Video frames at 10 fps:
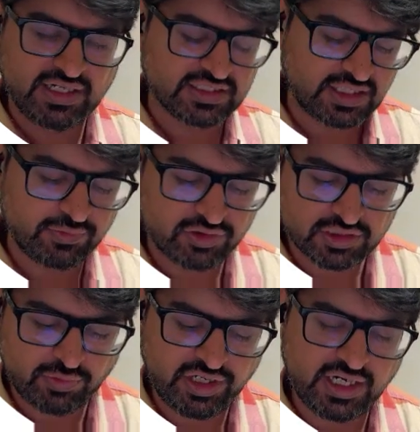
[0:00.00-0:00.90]
I'll just come to
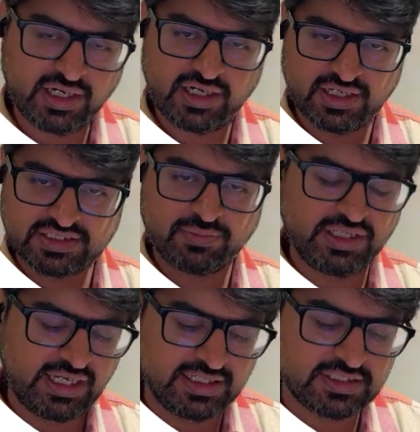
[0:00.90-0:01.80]
this point. It does
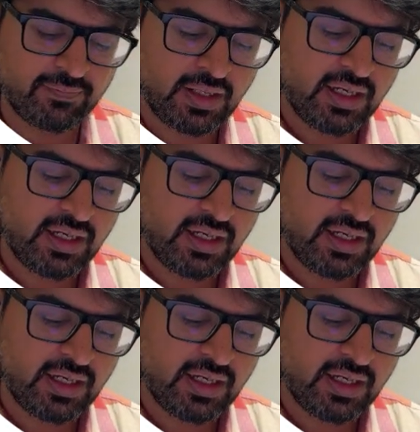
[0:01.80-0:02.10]
something else.